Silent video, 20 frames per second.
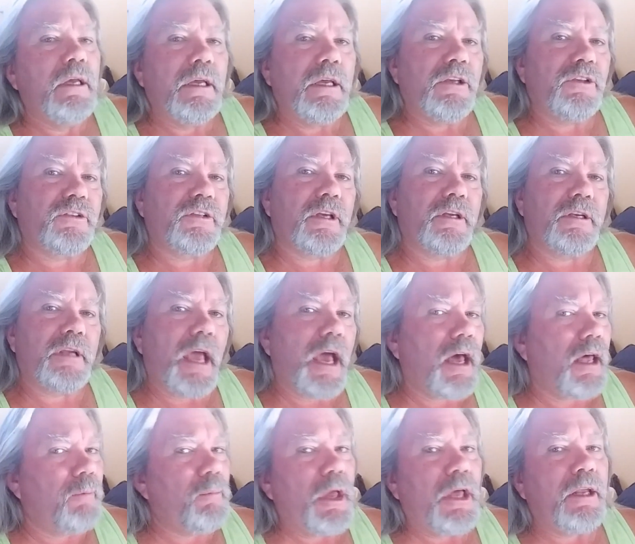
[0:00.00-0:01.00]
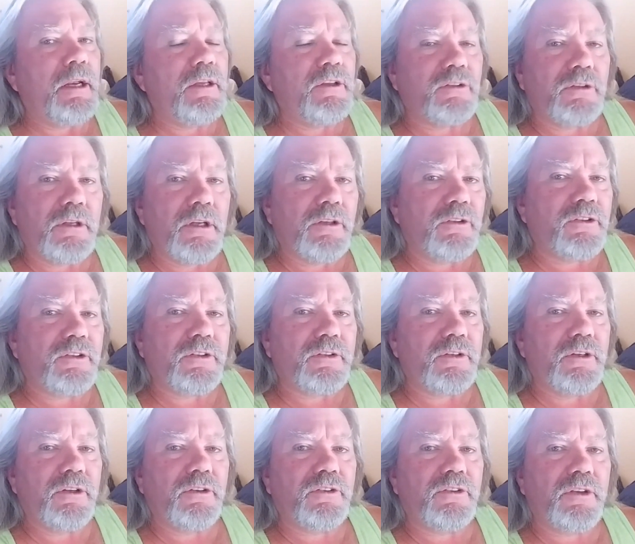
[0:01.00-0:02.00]
he said, yeah, man, it's
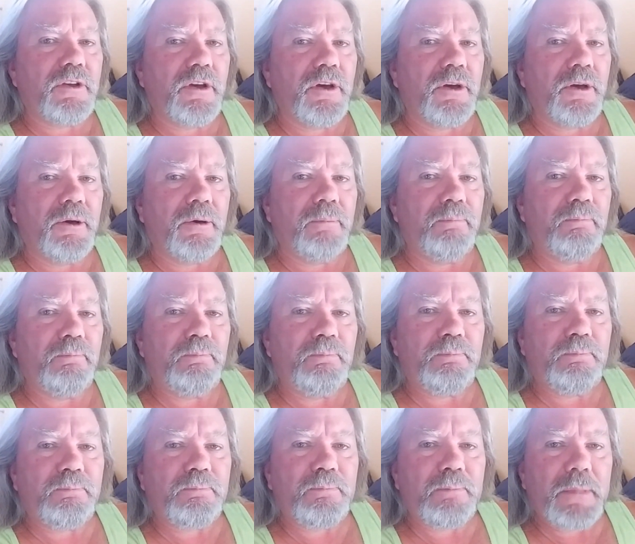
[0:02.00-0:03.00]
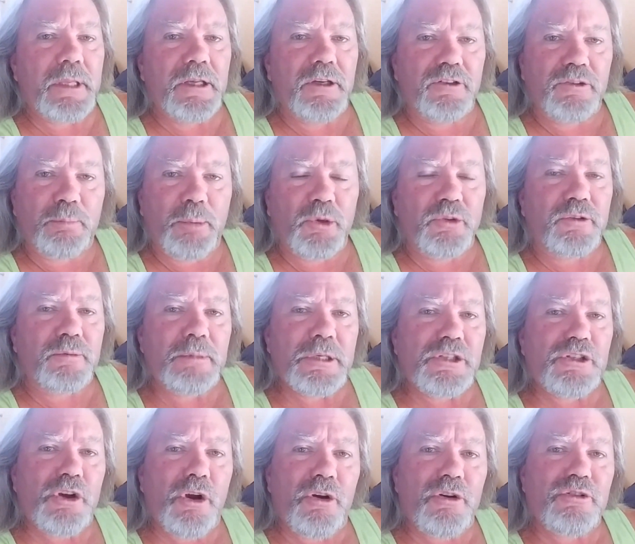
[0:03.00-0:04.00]
supposed to be
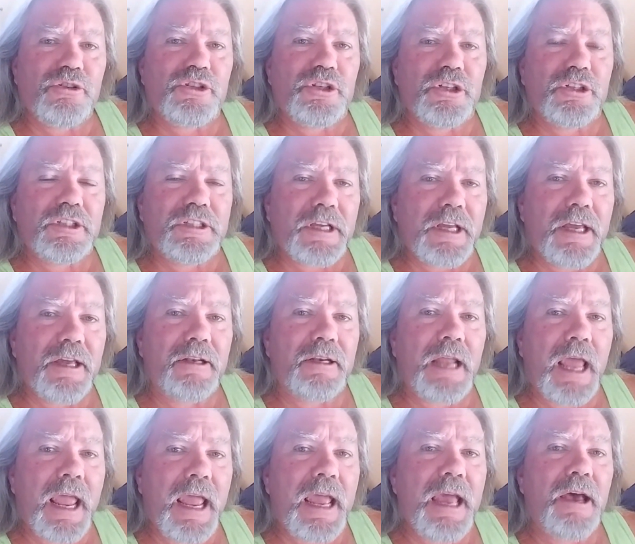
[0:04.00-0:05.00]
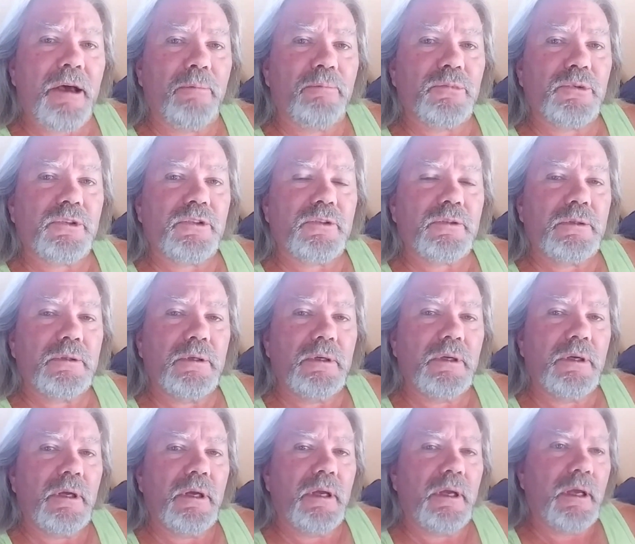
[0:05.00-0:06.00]
charged at 10 amps.
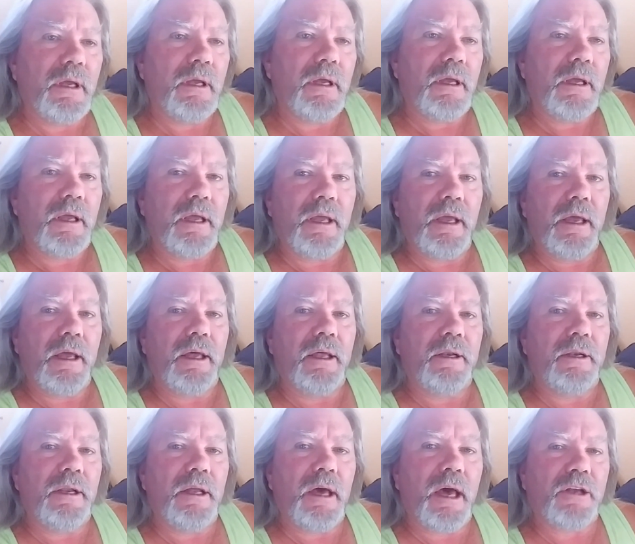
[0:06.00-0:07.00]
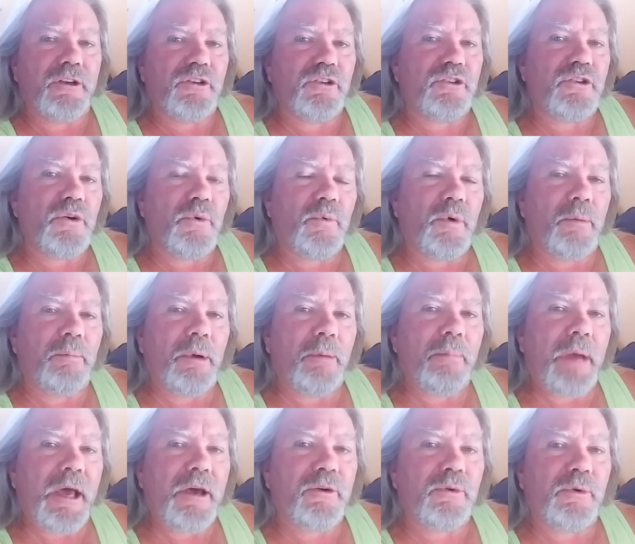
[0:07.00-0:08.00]
And I just don't want my
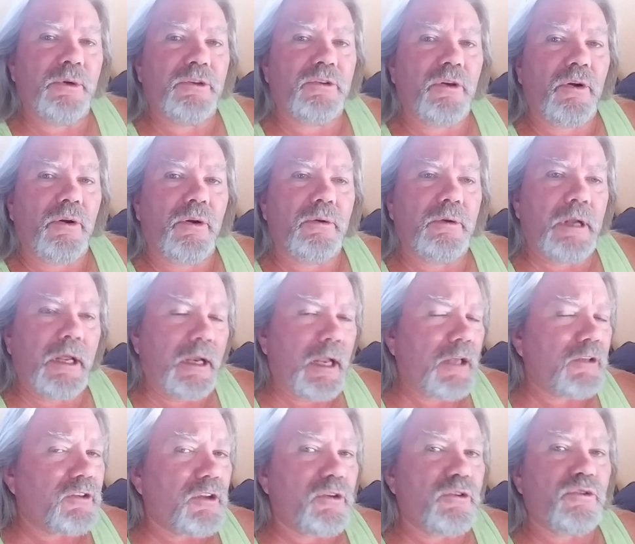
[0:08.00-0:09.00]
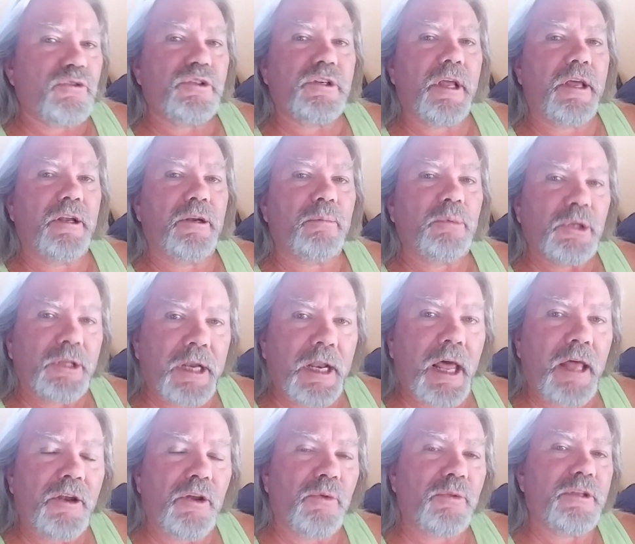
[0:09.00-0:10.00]
batteries hurt. And that's understandable. And
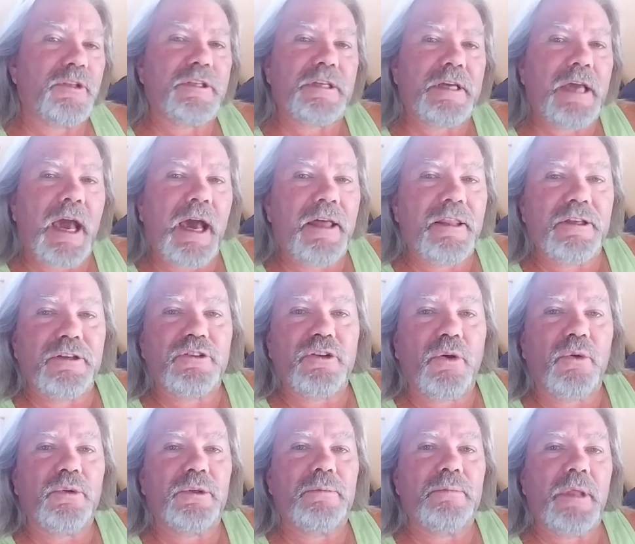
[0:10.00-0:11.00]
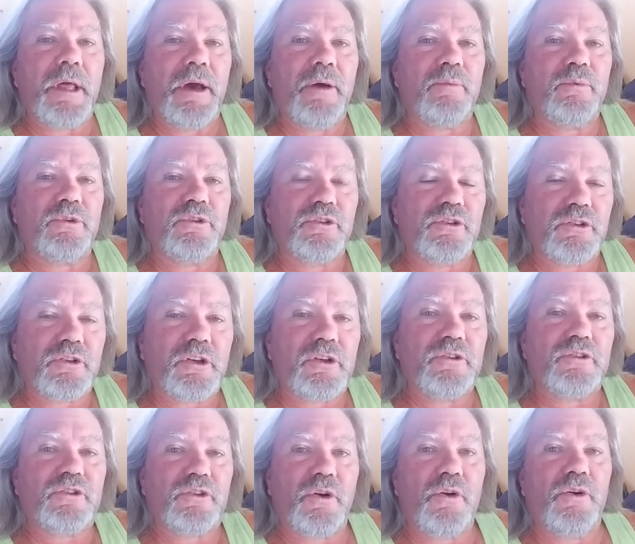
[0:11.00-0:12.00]
I know that the guy that told him that was just
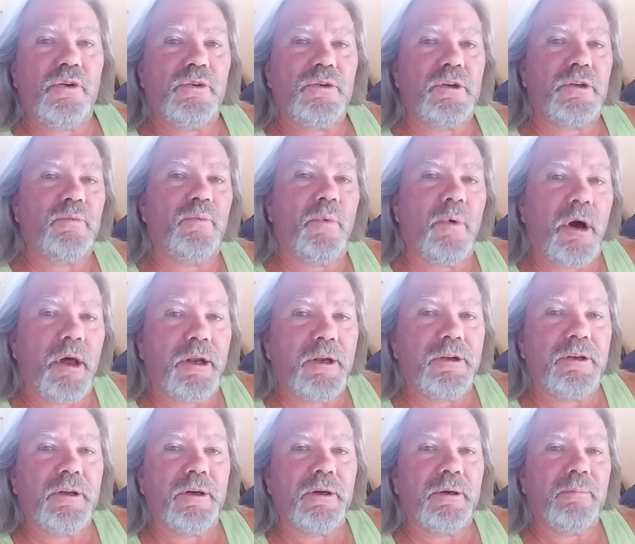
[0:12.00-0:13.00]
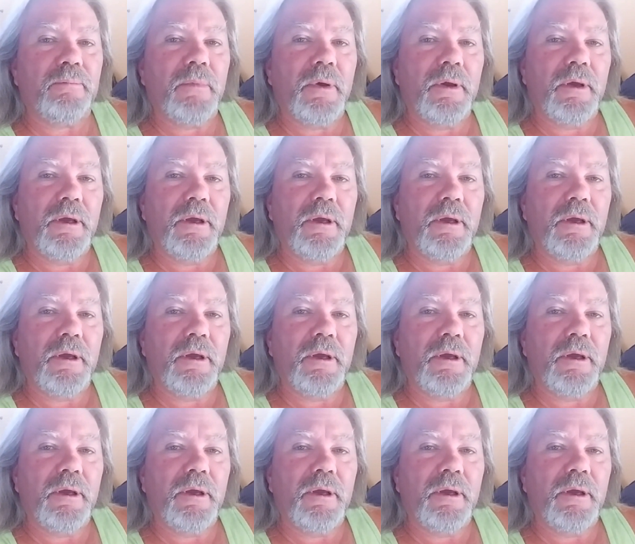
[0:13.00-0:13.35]
concerned and wanted to,